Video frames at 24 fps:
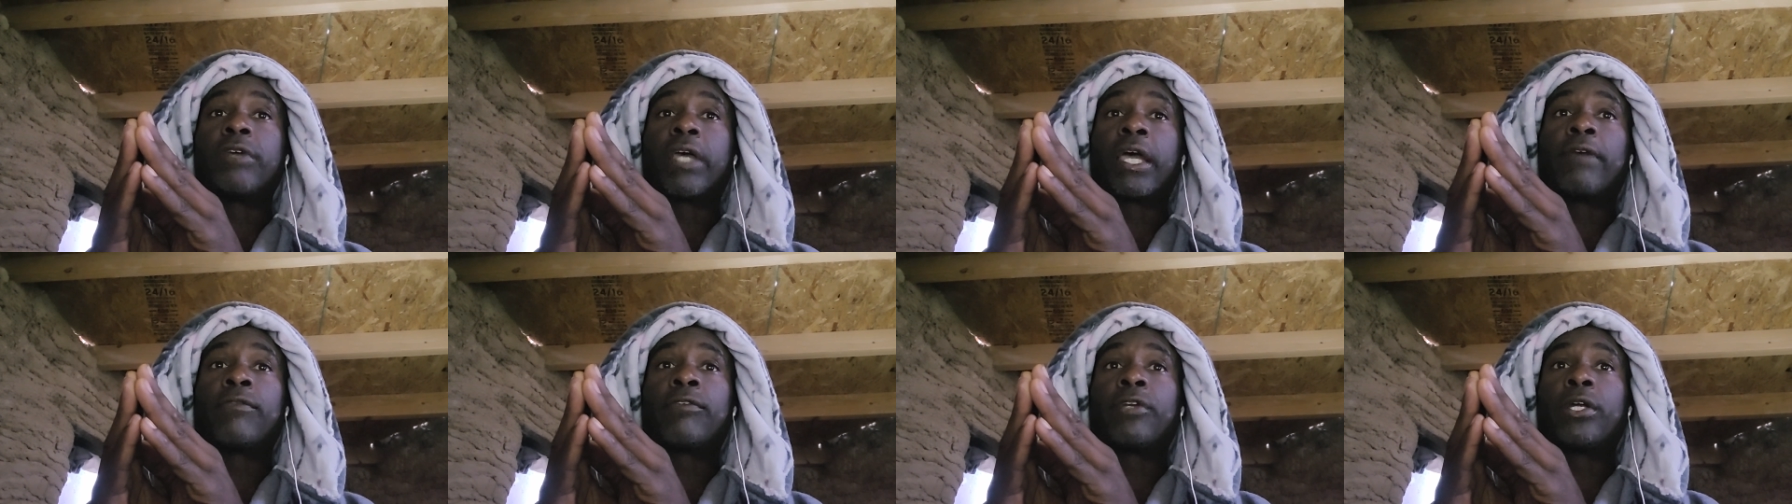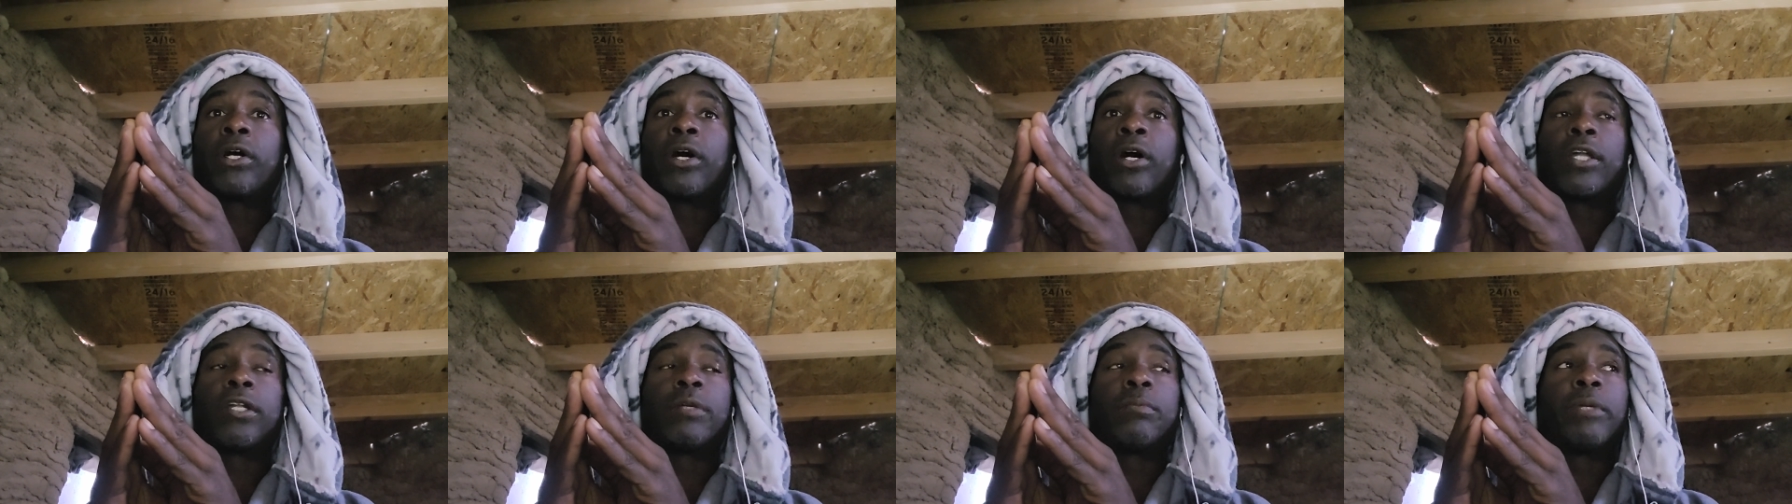every
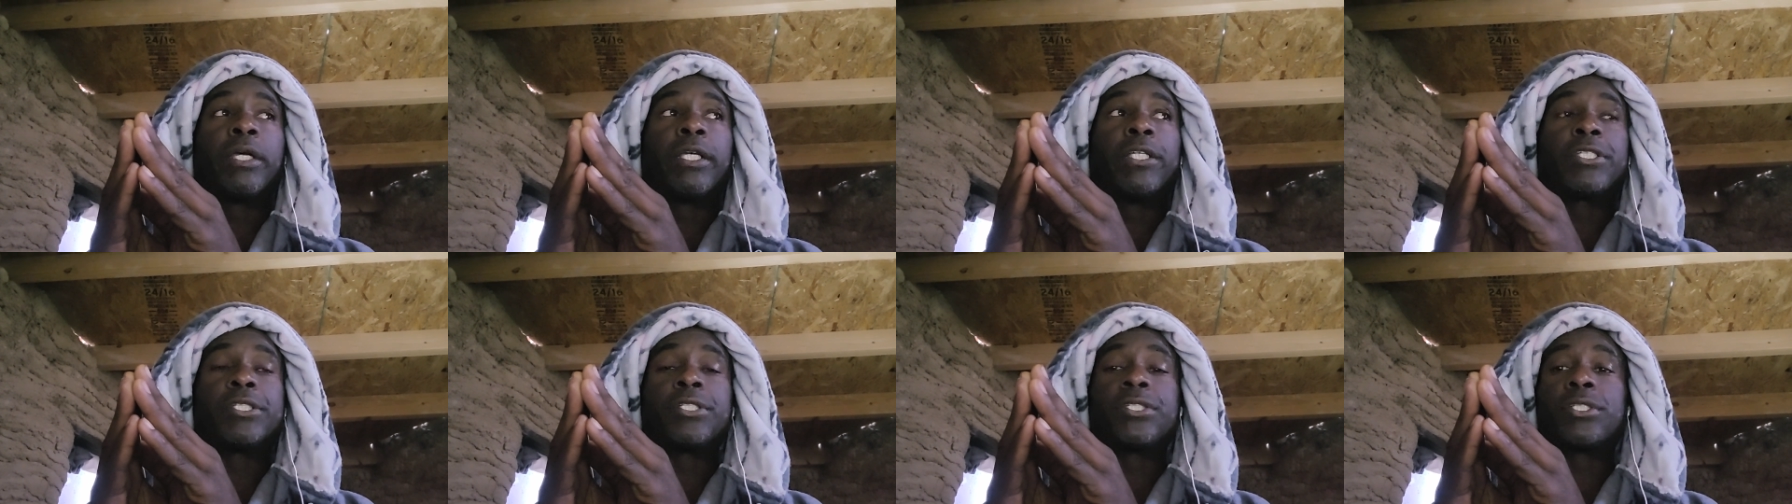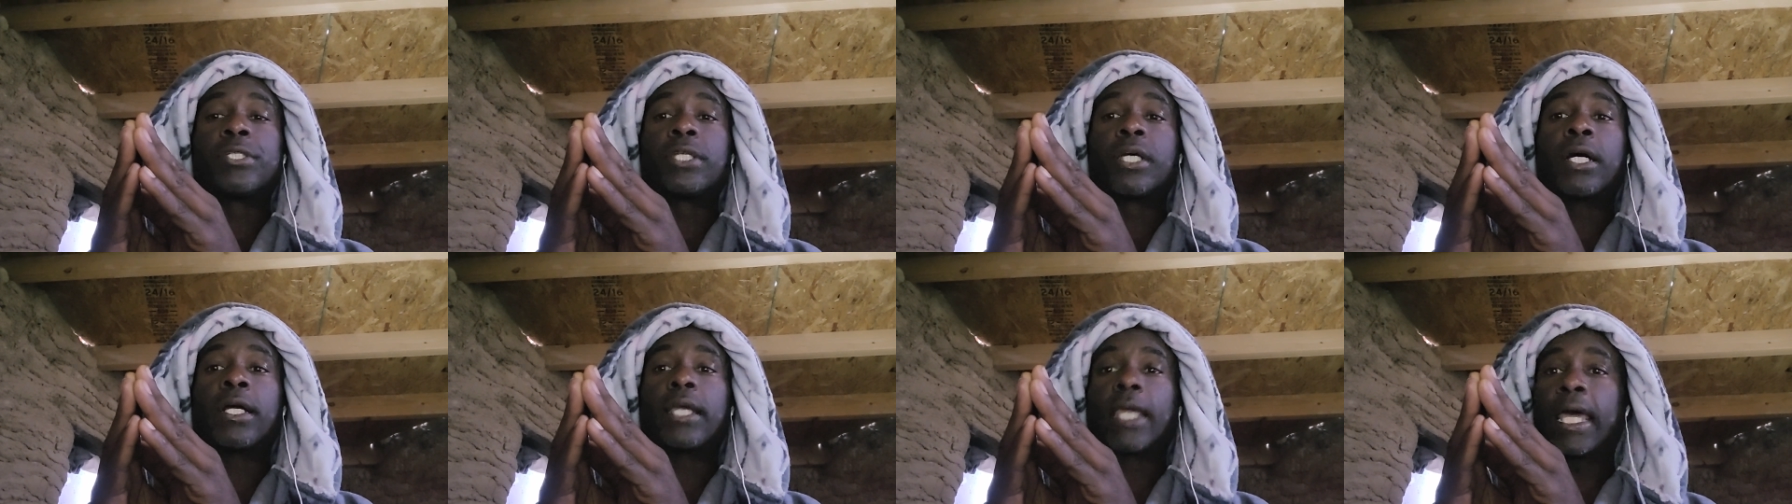automation
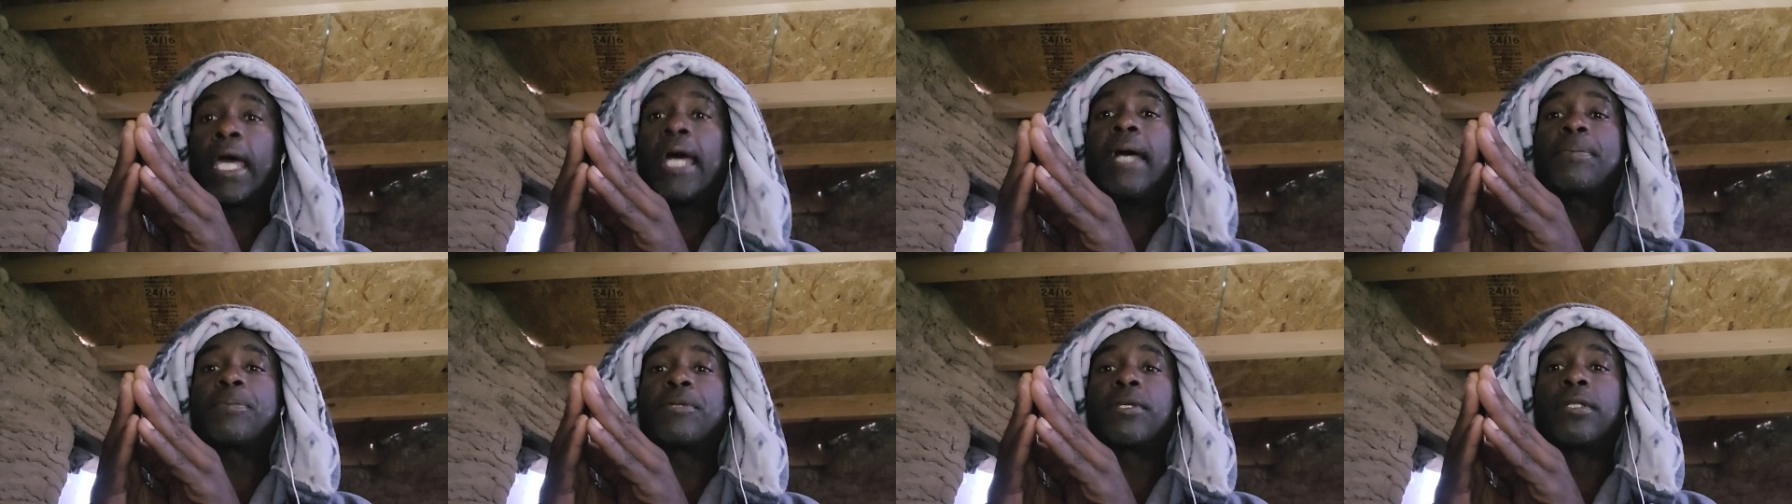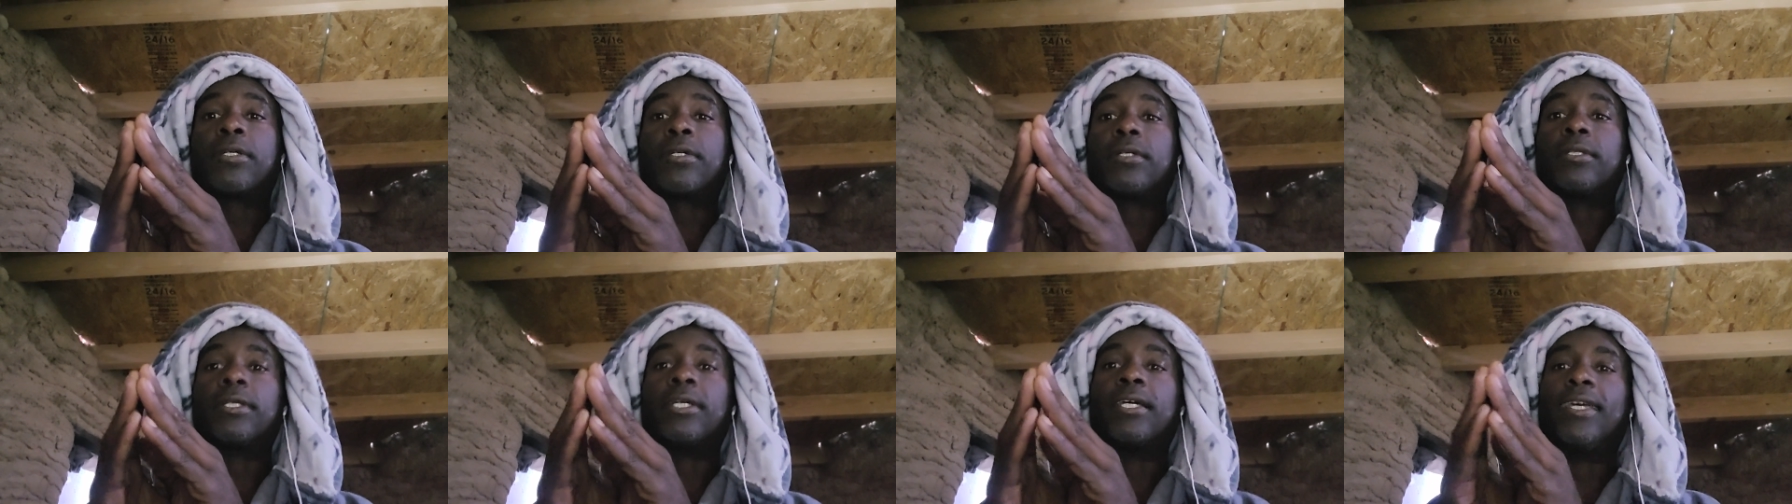suck?
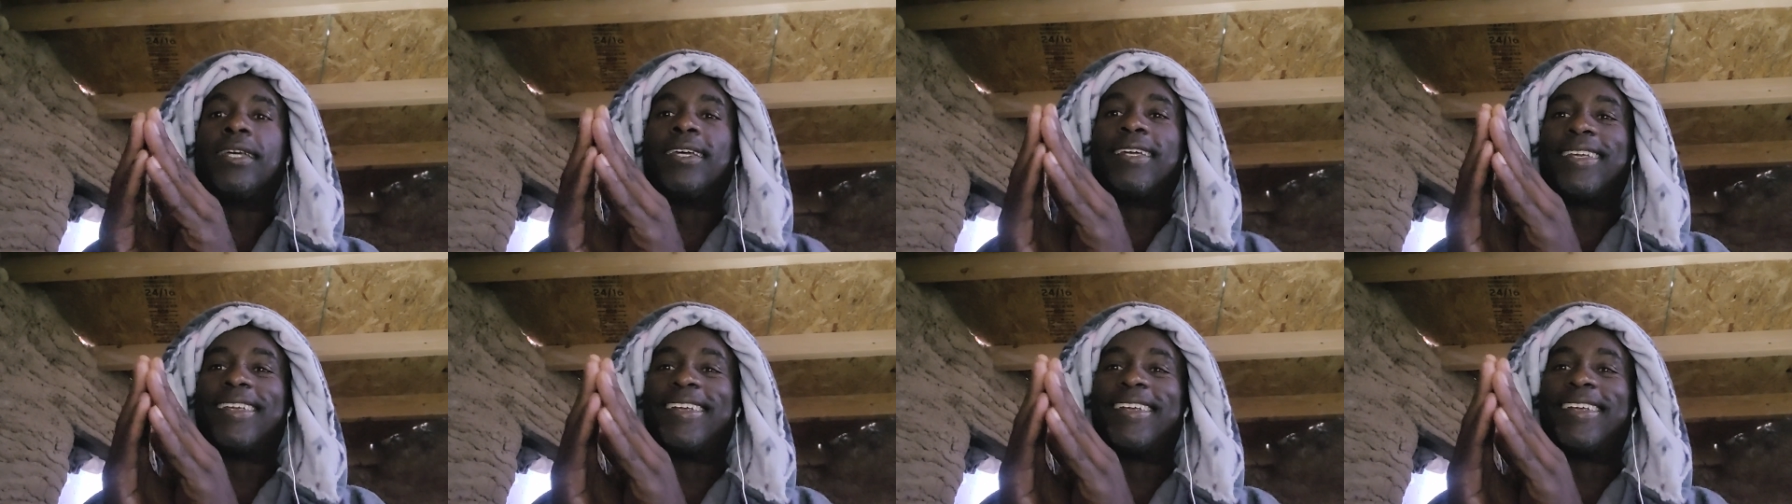Absolutely.